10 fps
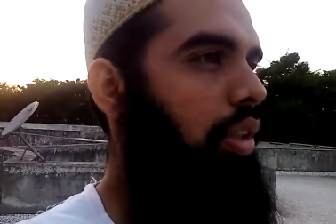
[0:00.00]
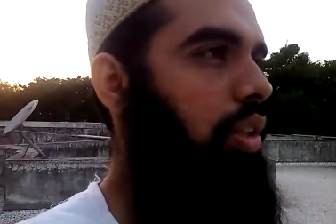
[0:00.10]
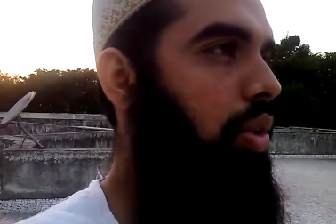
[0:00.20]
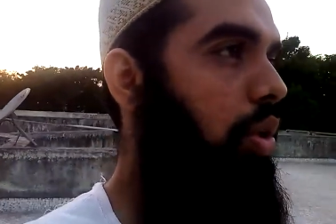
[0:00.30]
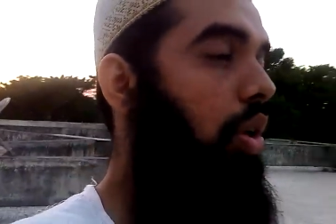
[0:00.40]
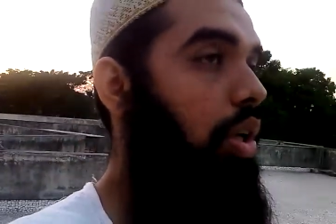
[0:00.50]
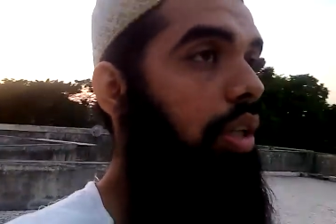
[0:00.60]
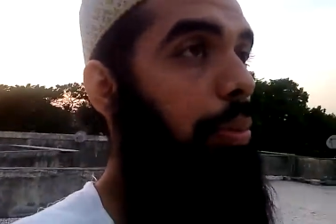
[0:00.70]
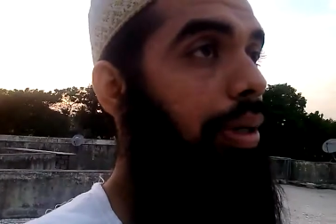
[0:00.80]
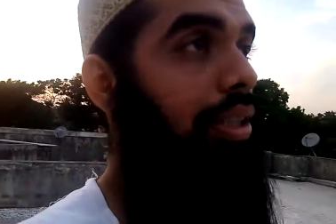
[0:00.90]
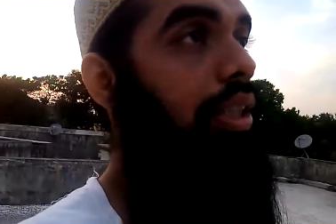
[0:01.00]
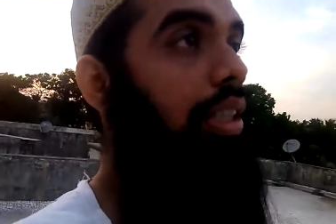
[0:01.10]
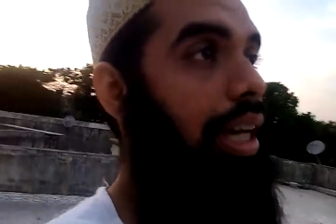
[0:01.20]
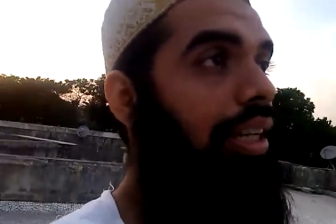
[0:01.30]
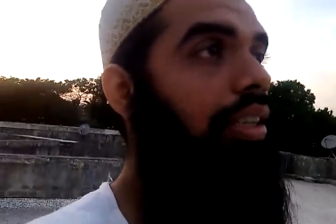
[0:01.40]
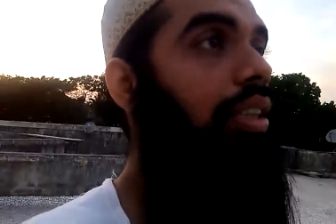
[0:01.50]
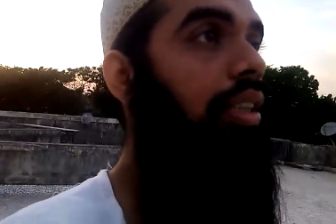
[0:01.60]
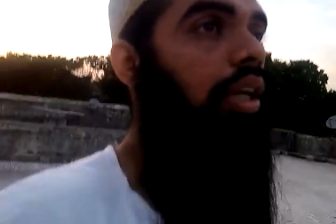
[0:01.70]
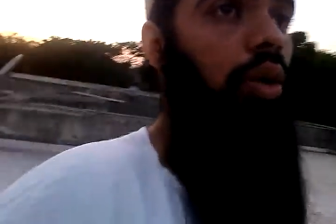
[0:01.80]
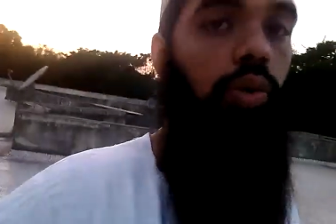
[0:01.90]
So all the major
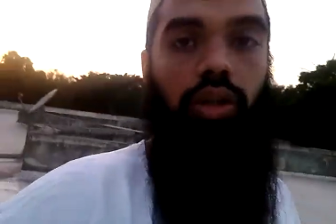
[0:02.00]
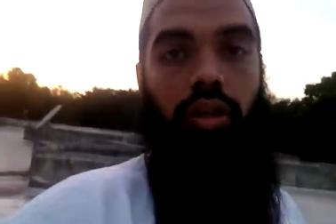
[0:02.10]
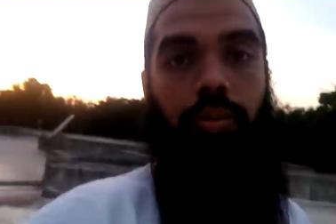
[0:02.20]
challenges are over,